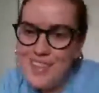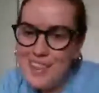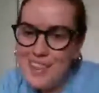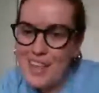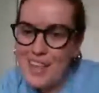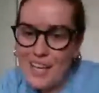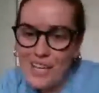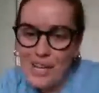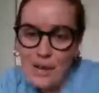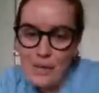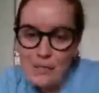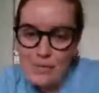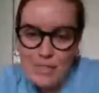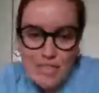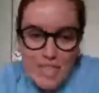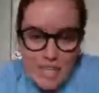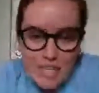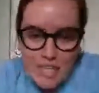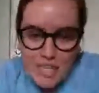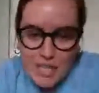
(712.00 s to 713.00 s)
Thank you. I'm
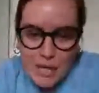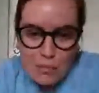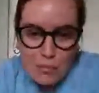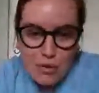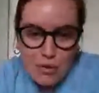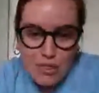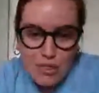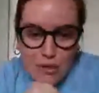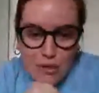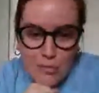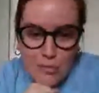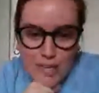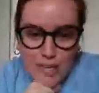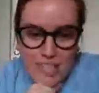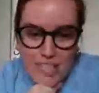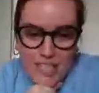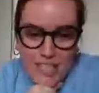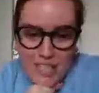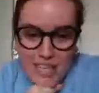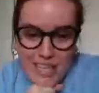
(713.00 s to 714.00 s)
catching up with those
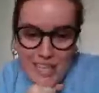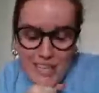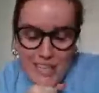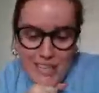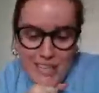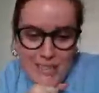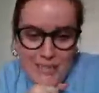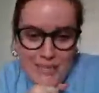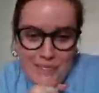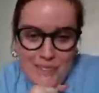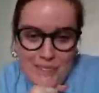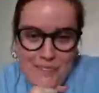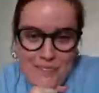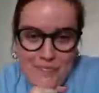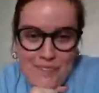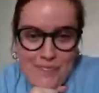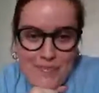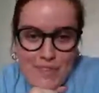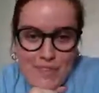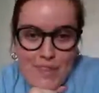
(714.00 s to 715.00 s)
messages.
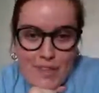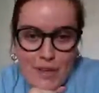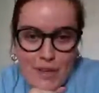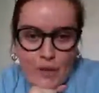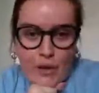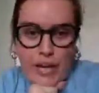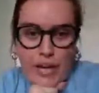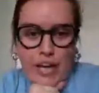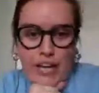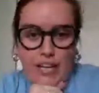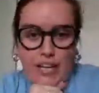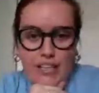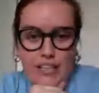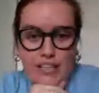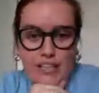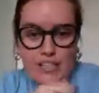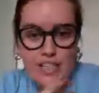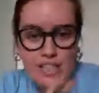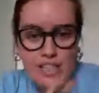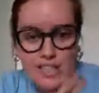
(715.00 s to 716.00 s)
Okay,
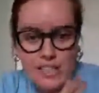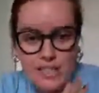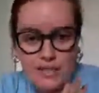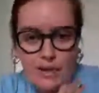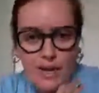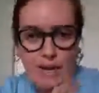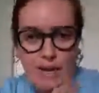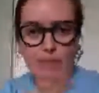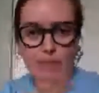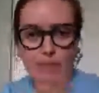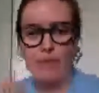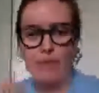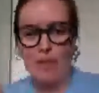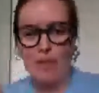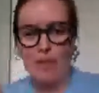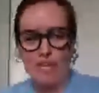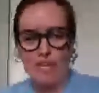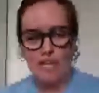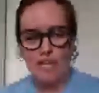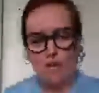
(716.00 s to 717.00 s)
is the Instagram all
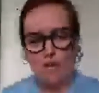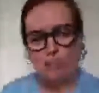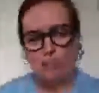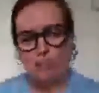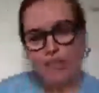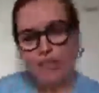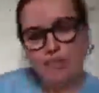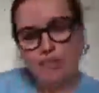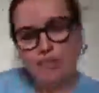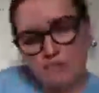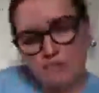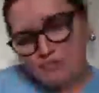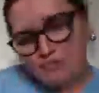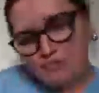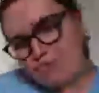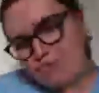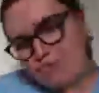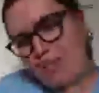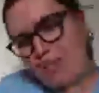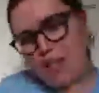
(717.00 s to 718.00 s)
right? I
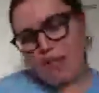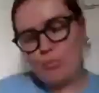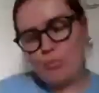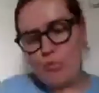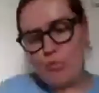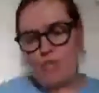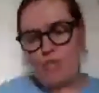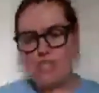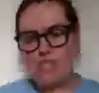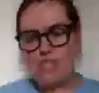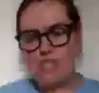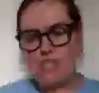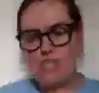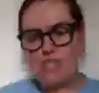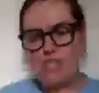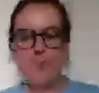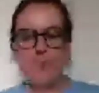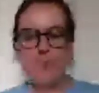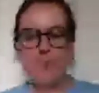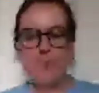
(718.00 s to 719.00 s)
hope you can see it
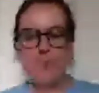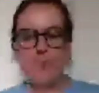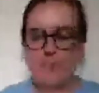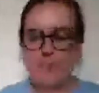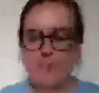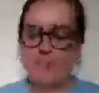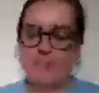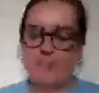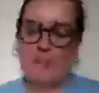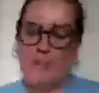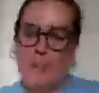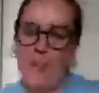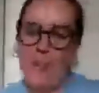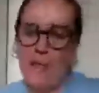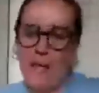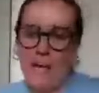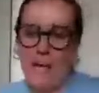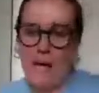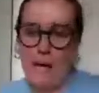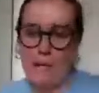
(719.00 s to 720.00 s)
all right.
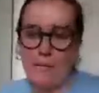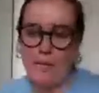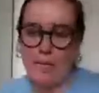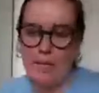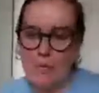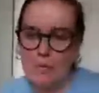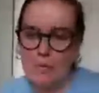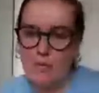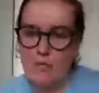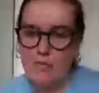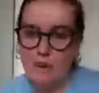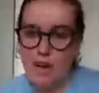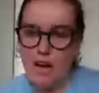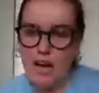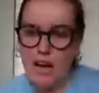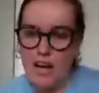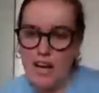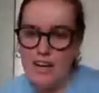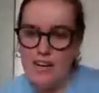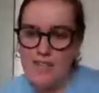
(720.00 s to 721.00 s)
I'm gonna move
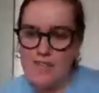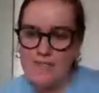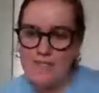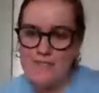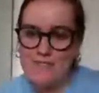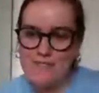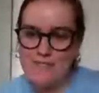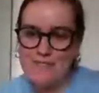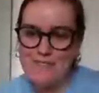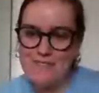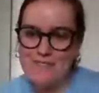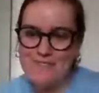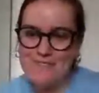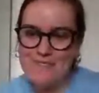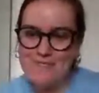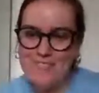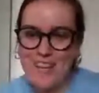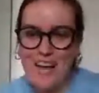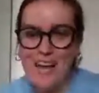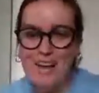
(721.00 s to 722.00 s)
on.
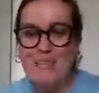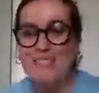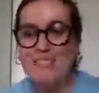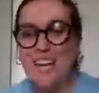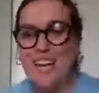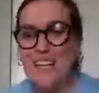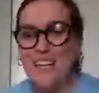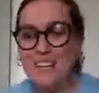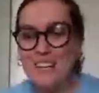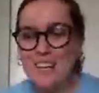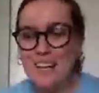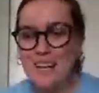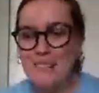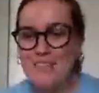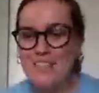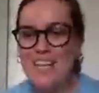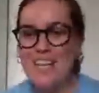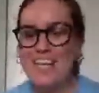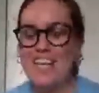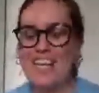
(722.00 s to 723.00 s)
I'm glad you
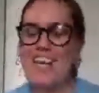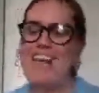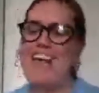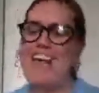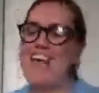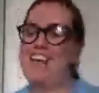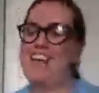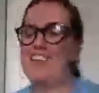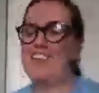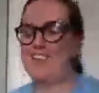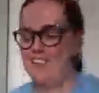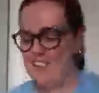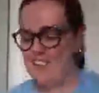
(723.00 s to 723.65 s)
loved it. Yay.